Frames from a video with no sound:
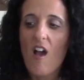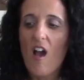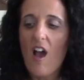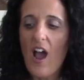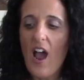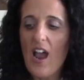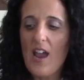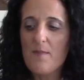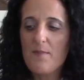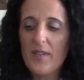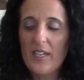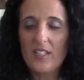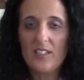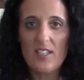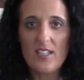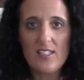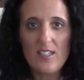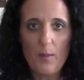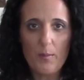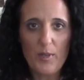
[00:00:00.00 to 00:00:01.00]
I picked
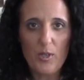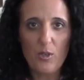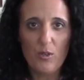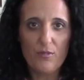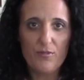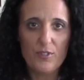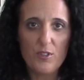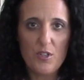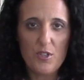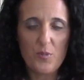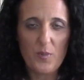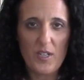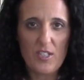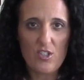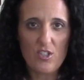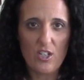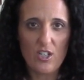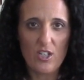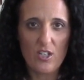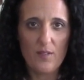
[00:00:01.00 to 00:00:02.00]
these up at Whole Foods when I
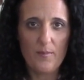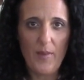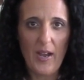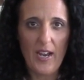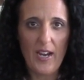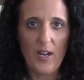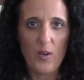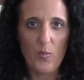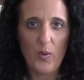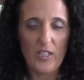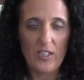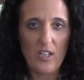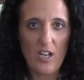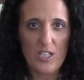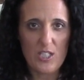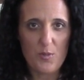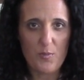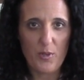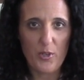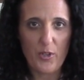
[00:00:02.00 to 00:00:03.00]
started my weight
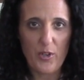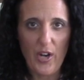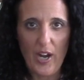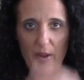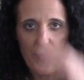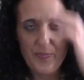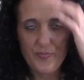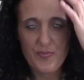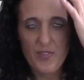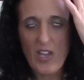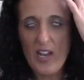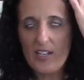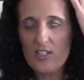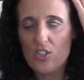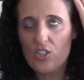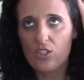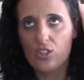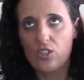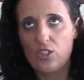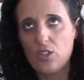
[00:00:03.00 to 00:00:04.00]
loss program,
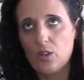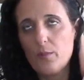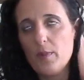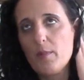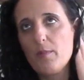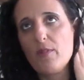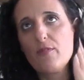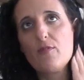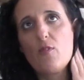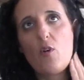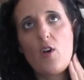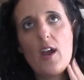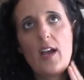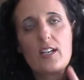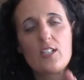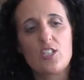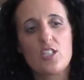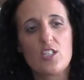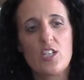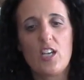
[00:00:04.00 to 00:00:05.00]
actually a little bit before
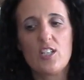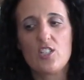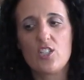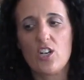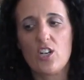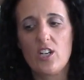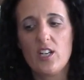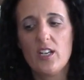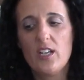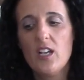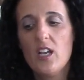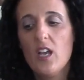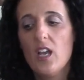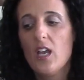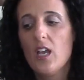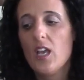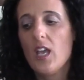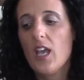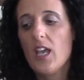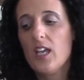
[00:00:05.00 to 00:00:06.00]
I started.
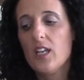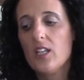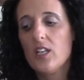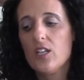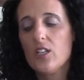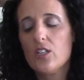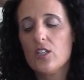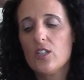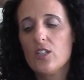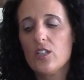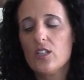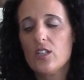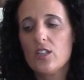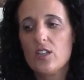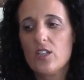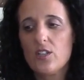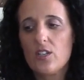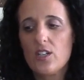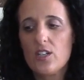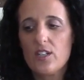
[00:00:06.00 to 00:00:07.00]
And
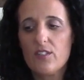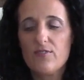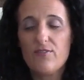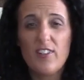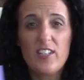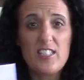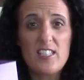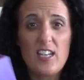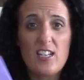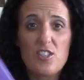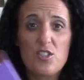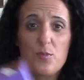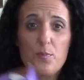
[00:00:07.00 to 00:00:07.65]
they're fun size.